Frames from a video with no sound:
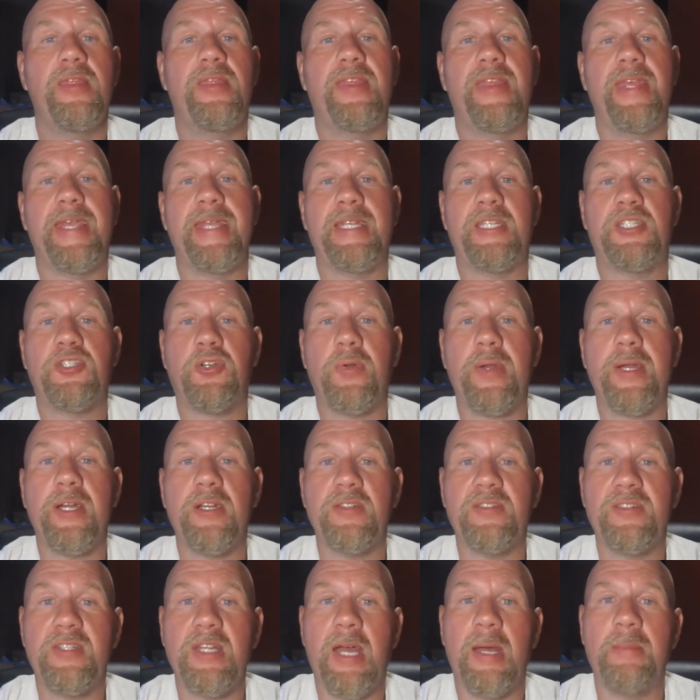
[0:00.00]
The
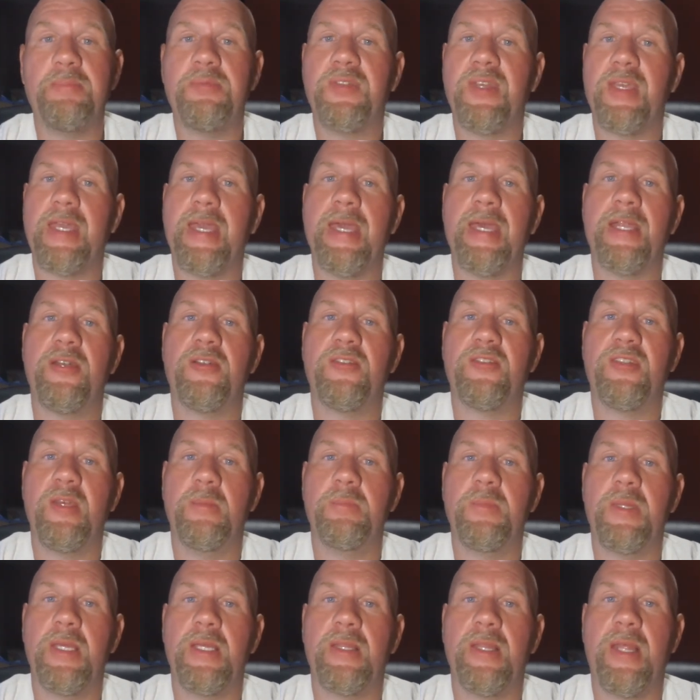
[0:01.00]
trigger stops, again, are
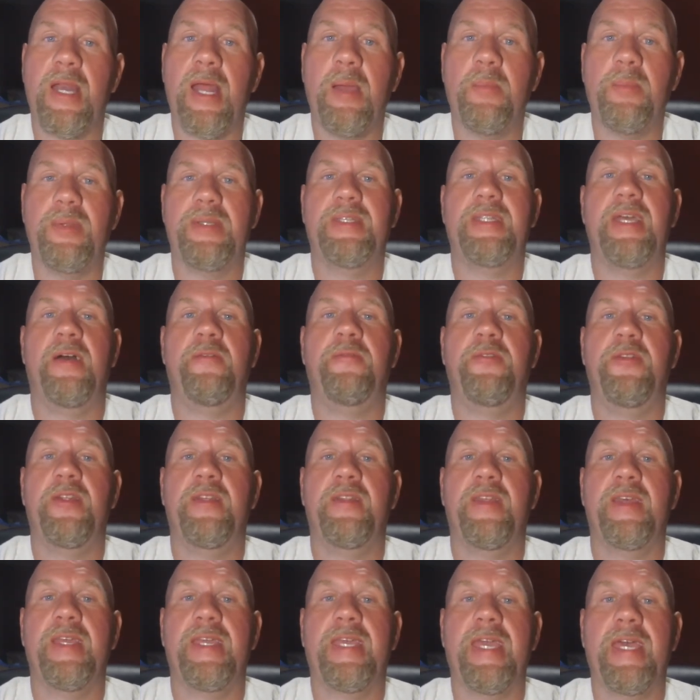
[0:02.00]
something that I would
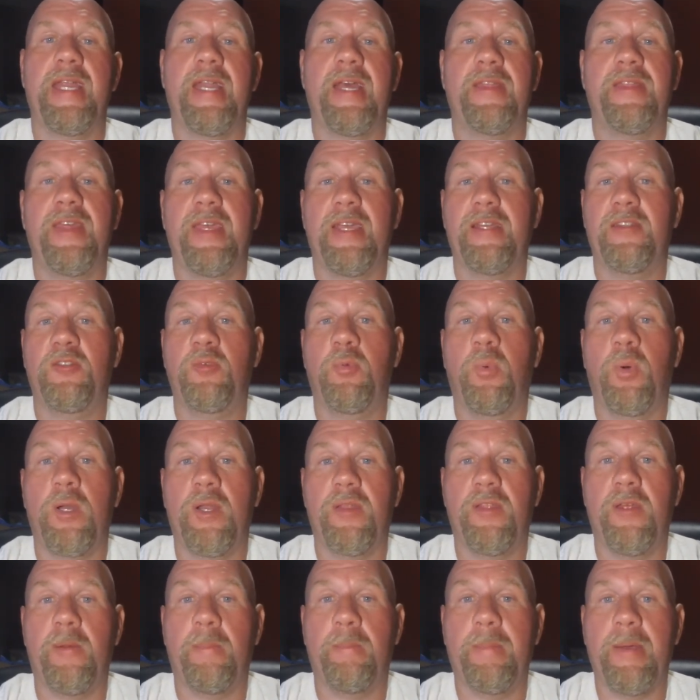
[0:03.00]
definitely get. I think it's one
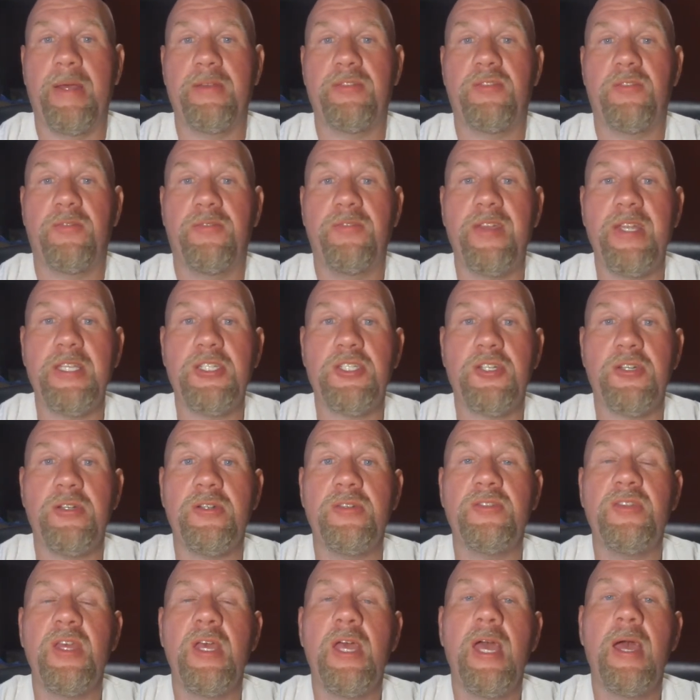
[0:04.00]
of their best
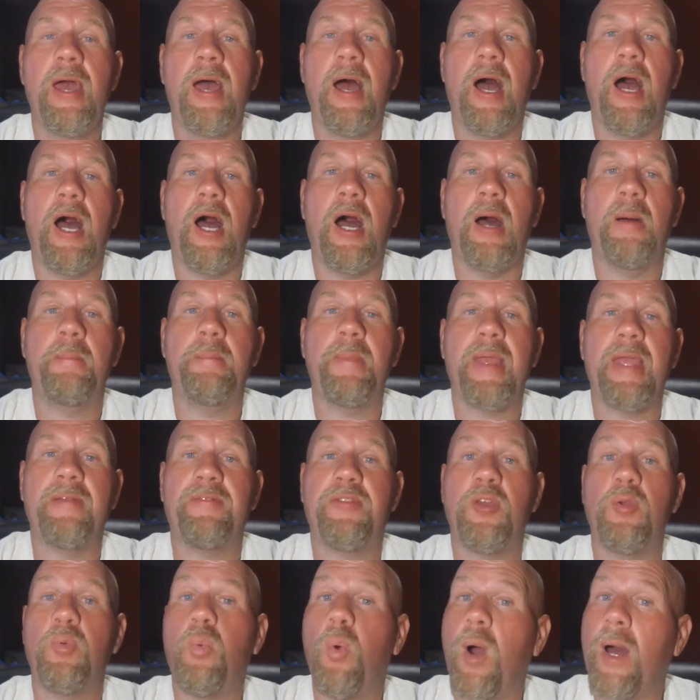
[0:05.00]
features.
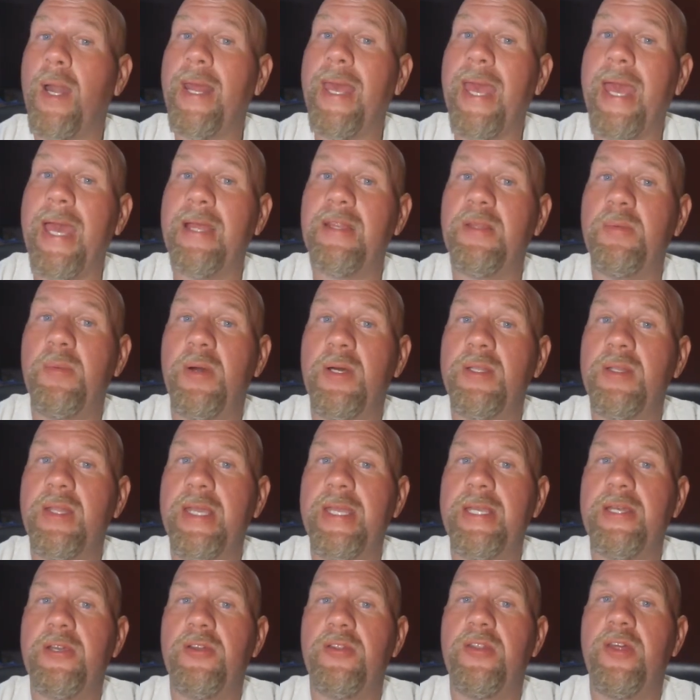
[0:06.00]
If you want to add them on
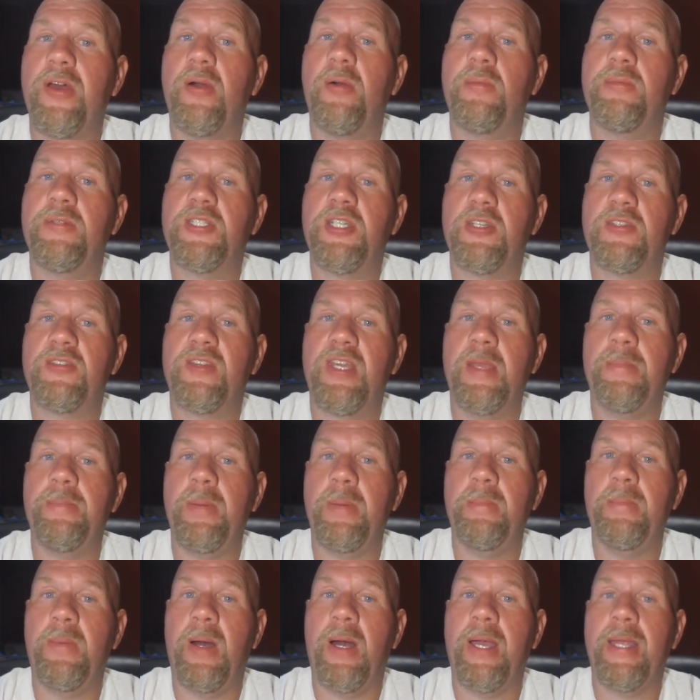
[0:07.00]
later, though, just keep
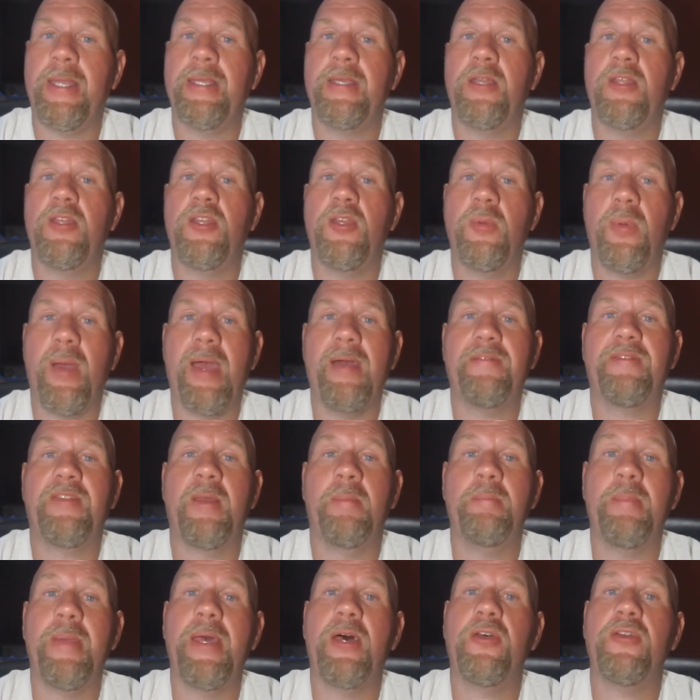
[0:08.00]
in mind you have
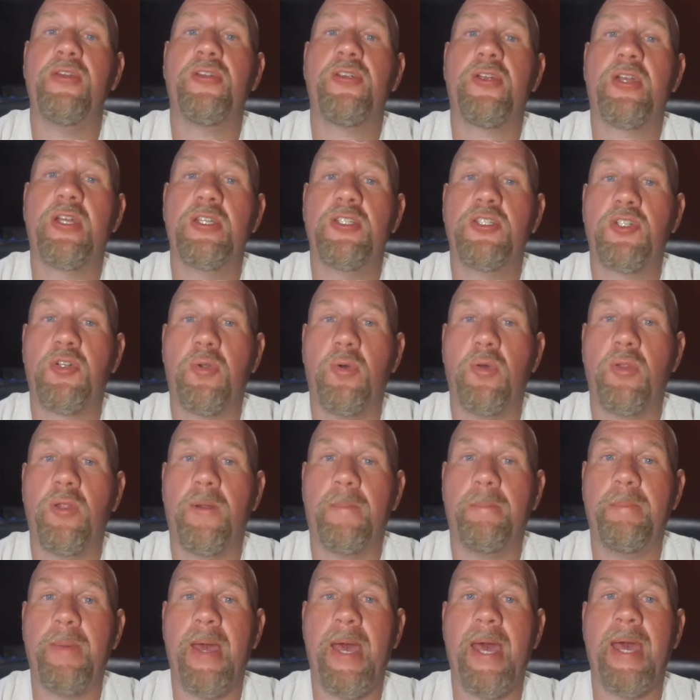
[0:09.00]
to mail your
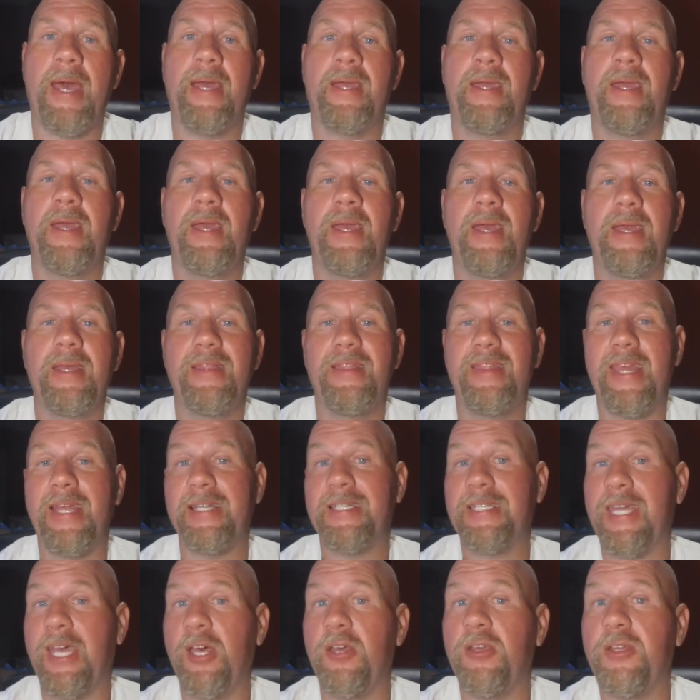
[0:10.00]
controller back. They
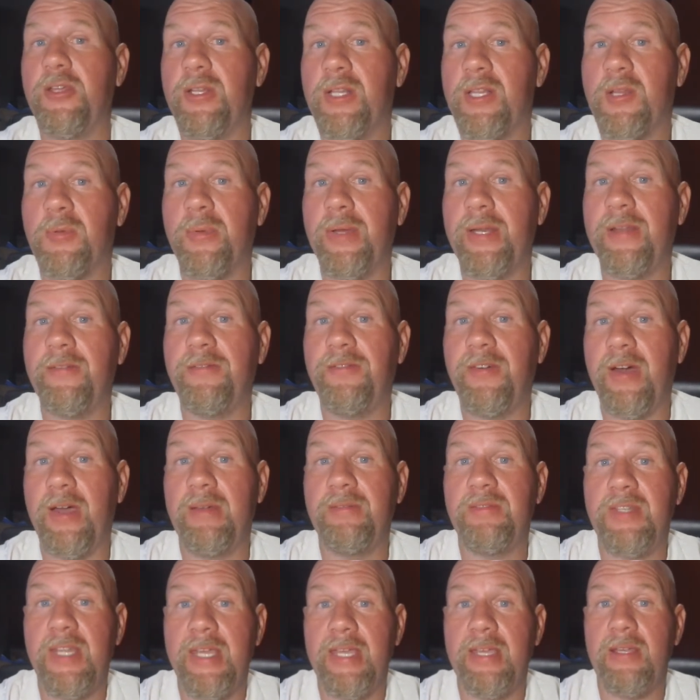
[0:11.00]
tell you 3 to
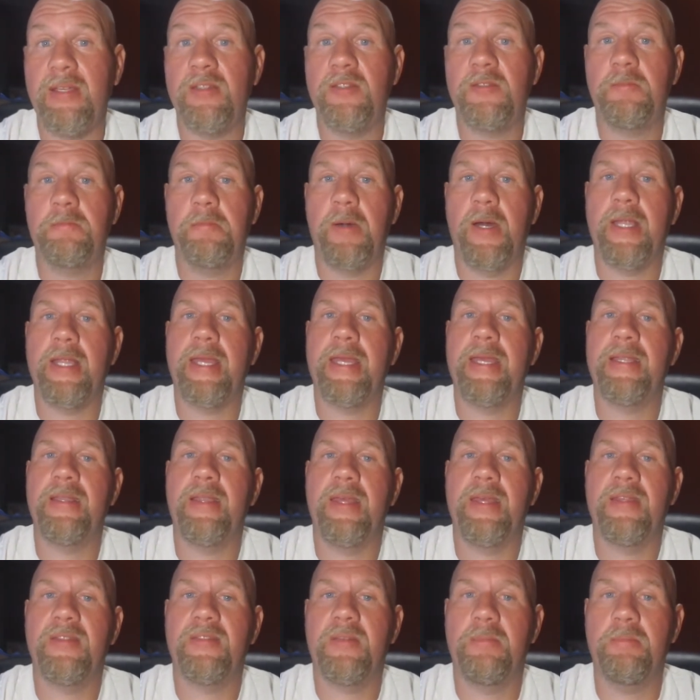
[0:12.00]
5 days, but it
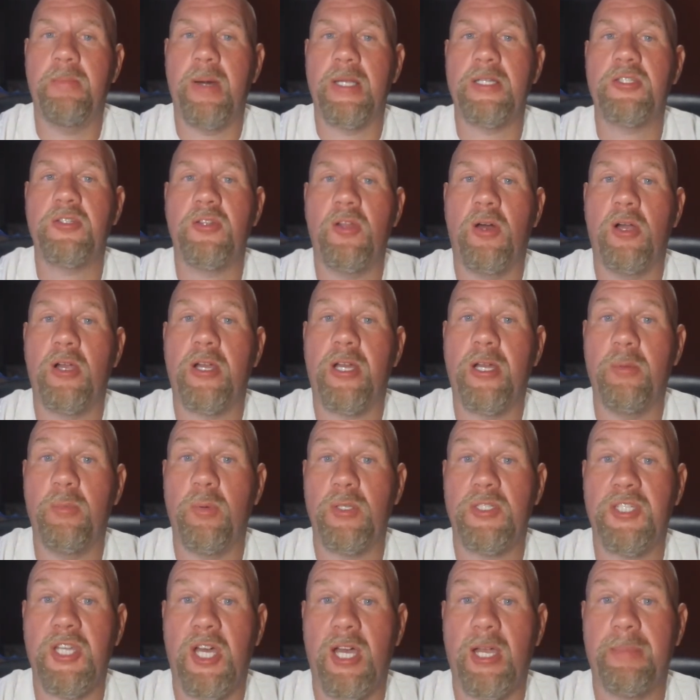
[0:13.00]
is much longer, and
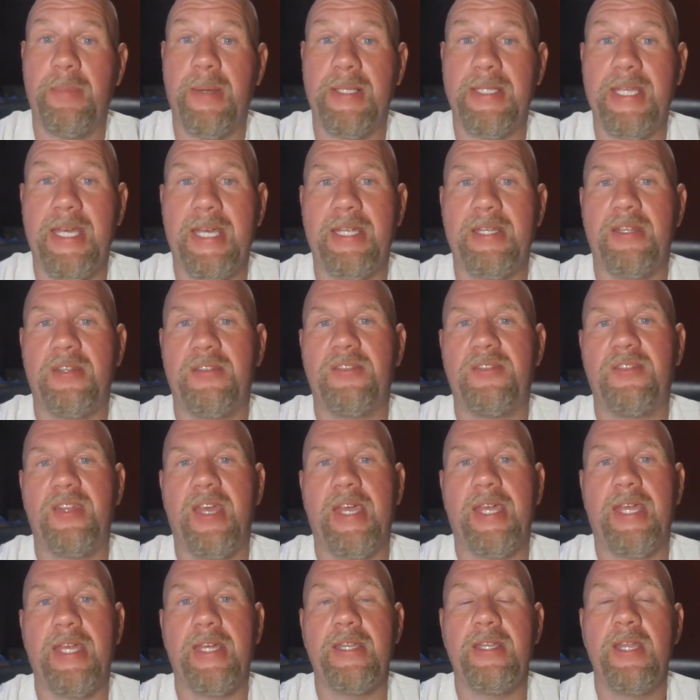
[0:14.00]
we'll talk about that in a
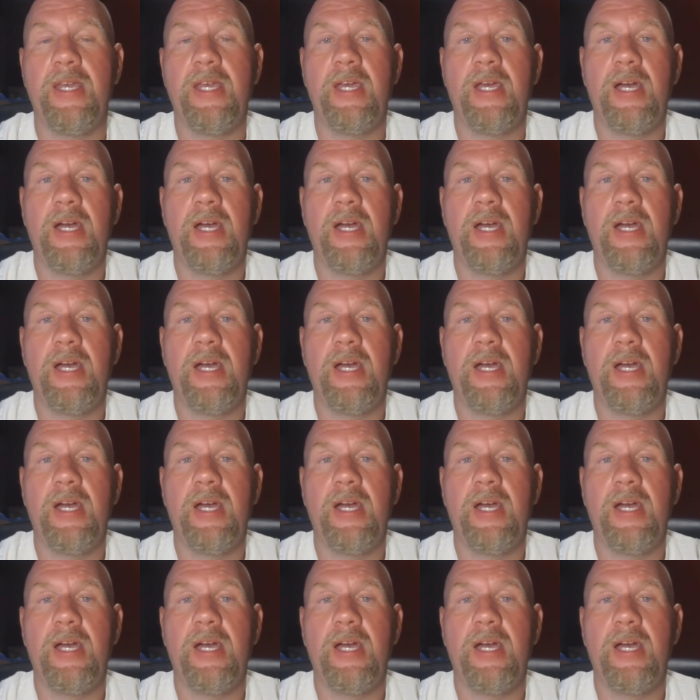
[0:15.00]
second.